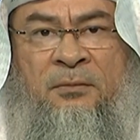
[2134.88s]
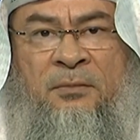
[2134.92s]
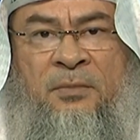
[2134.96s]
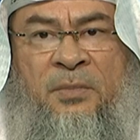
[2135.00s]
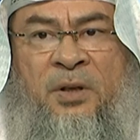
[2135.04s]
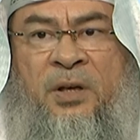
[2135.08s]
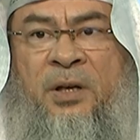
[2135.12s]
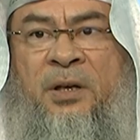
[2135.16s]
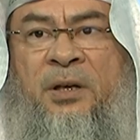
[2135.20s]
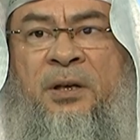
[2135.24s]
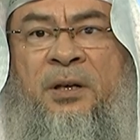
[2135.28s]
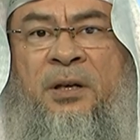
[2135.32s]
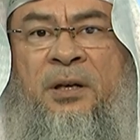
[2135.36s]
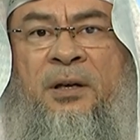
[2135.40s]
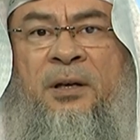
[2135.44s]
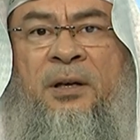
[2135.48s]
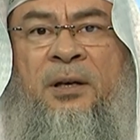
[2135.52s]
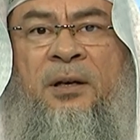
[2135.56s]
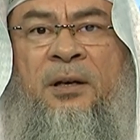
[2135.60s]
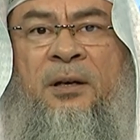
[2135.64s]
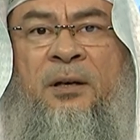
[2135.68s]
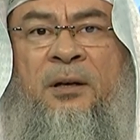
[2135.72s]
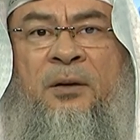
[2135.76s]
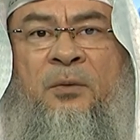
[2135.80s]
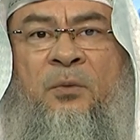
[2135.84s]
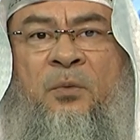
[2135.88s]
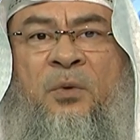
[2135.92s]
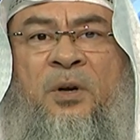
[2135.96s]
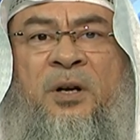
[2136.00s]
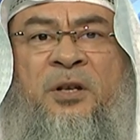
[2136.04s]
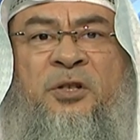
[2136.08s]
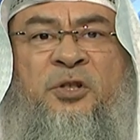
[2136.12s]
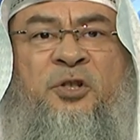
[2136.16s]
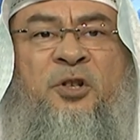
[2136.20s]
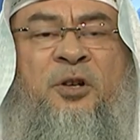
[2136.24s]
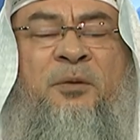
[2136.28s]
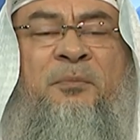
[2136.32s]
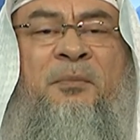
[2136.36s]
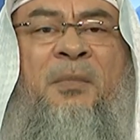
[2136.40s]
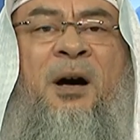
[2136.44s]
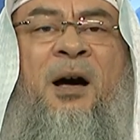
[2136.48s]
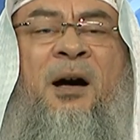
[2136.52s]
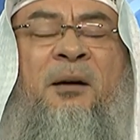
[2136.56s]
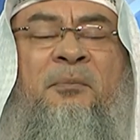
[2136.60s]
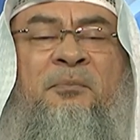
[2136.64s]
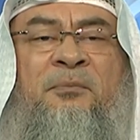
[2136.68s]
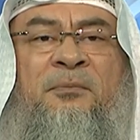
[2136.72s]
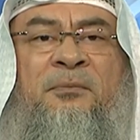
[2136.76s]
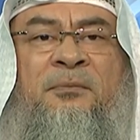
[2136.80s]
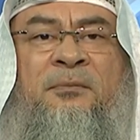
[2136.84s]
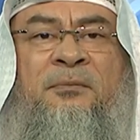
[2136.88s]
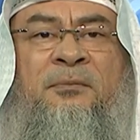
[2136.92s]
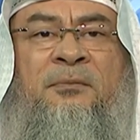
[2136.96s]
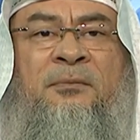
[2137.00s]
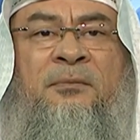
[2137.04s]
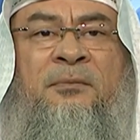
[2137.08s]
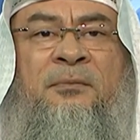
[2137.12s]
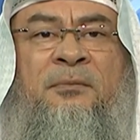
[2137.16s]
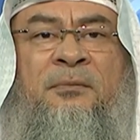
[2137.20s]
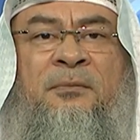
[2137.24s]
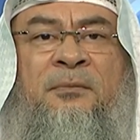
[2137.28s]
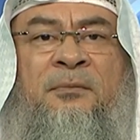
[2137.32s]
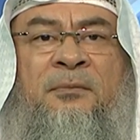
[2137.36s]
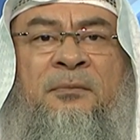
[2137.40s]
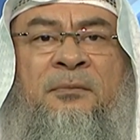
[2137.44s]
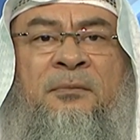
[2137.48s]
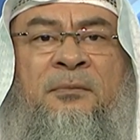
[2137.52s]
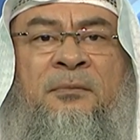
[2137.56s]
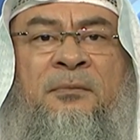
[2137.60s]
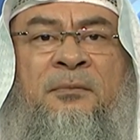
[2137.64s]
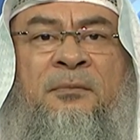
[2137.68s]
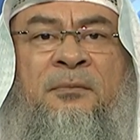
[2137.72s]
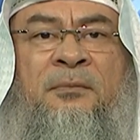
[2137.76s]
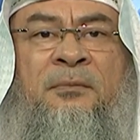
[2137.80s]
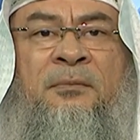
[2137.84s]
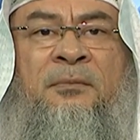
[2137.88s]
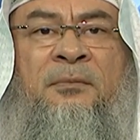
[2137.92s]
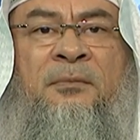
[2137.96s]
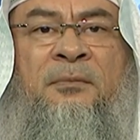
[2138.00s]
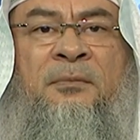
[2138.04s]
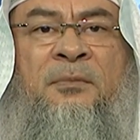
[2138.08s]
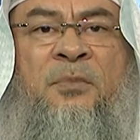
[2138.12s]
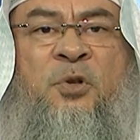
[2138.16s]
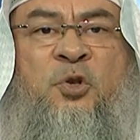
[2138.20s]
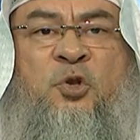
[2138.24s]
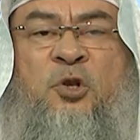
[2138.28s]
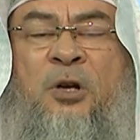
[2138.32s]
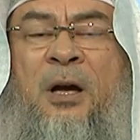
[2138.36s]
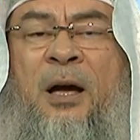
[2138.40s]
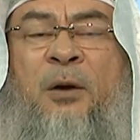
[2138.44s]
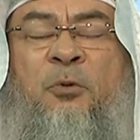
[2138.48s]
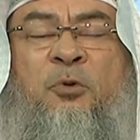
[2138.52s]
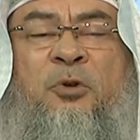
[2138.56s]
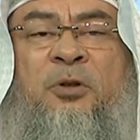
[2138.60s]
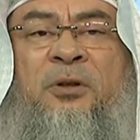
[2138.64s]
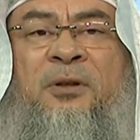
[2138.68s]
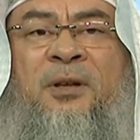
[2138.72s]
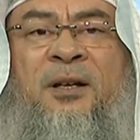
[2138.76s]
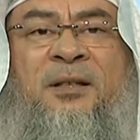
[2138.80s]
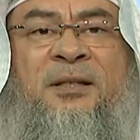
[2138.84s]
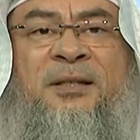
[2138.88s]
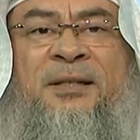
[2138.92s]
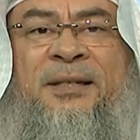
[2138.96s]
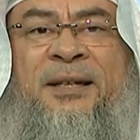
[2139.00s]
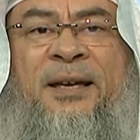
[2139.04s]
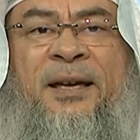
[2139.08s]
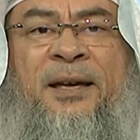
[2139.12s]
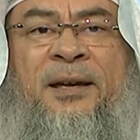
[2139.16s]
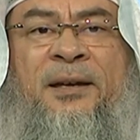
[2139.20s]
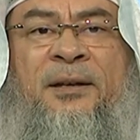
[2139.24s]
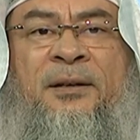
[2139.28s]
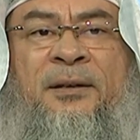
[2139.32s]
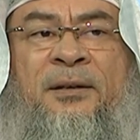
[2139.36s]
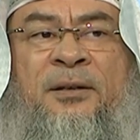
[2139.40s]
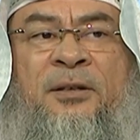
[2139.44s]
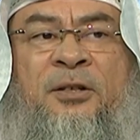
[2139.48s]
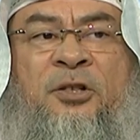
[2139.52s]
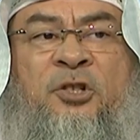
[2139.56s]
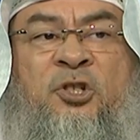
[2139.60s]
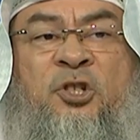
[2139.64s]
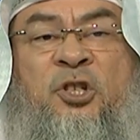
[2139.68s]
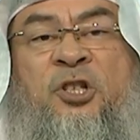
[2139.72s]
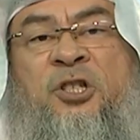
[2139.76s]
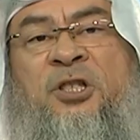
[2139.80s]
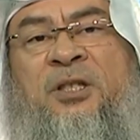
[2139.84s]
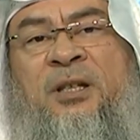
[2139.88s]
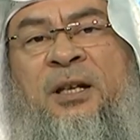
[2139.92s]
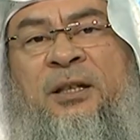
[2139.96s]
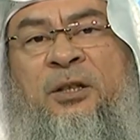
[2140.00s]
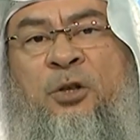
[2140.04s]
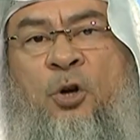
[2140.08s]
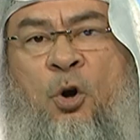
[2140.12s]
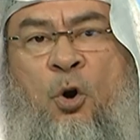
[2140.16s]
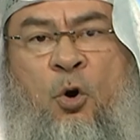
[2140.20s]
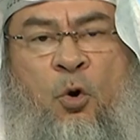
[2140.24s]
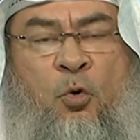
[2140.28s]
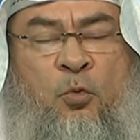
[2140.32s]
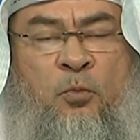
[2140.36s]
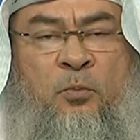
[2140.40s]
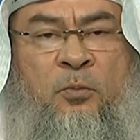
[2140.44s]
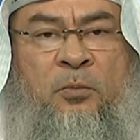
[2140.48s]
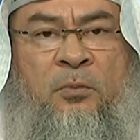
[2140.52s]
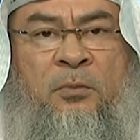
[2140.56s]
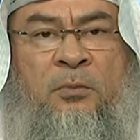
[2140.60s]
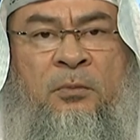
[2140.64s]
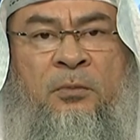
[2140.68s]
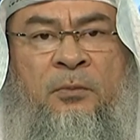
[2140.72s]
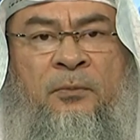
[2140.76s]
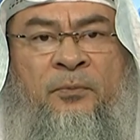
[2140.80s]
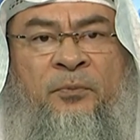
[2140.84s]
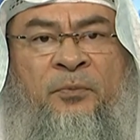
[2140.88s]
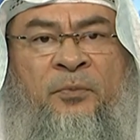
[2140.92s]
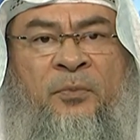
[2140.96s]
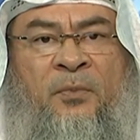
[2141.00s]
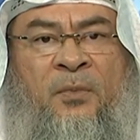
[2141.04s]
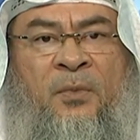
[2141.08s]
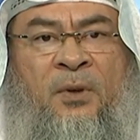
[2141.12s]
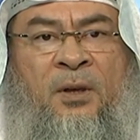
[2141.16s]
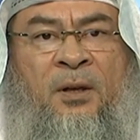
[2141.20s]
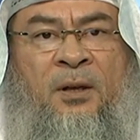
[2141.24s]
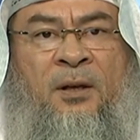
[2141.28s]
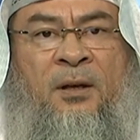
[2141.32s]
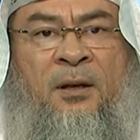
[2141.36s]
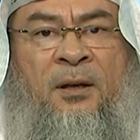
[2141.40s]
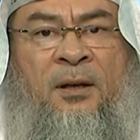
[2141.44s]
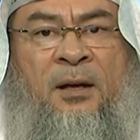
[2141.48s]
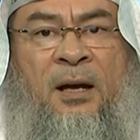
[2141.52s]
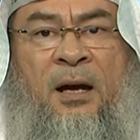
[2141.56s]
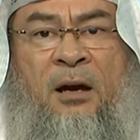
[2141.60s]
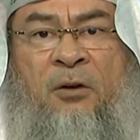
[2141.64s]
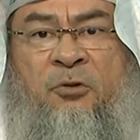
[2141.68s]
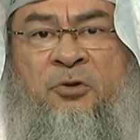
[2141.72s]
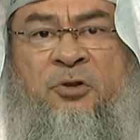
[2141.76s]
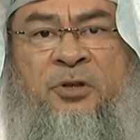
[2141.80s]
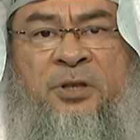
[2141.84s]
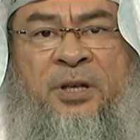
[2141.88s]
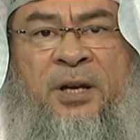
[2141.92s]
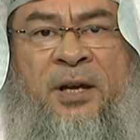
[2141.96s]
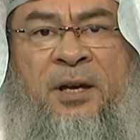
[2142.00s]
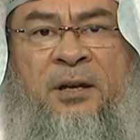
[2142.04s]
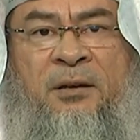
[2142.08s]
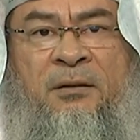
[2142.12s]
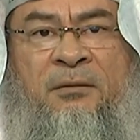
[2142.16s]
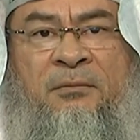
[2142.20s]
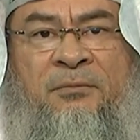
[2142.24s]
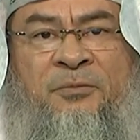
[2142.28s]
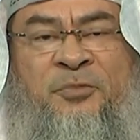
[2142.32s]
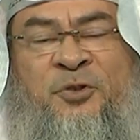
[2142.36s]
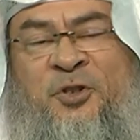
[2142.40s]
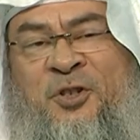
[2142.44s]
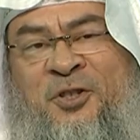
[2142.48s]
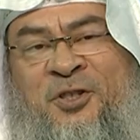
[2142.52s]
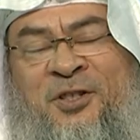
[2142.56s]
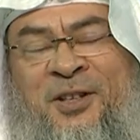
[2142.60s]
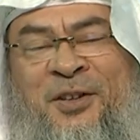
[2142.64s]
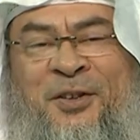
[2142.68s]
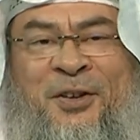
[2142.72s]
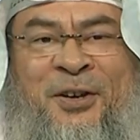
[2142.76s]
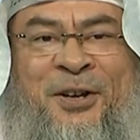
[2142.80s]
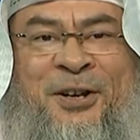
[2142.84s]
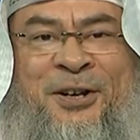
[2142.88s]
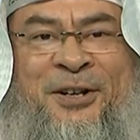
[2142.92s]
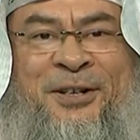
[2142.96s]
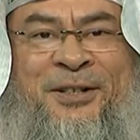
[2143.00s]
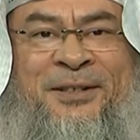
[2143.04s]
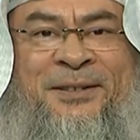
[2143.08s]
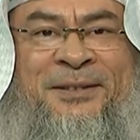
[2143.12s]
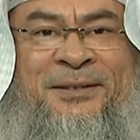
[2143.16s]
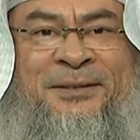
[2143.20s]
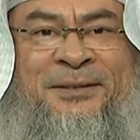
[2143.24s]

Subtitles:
where's your mom? So I would not say, she's not home. I would say, she's not here.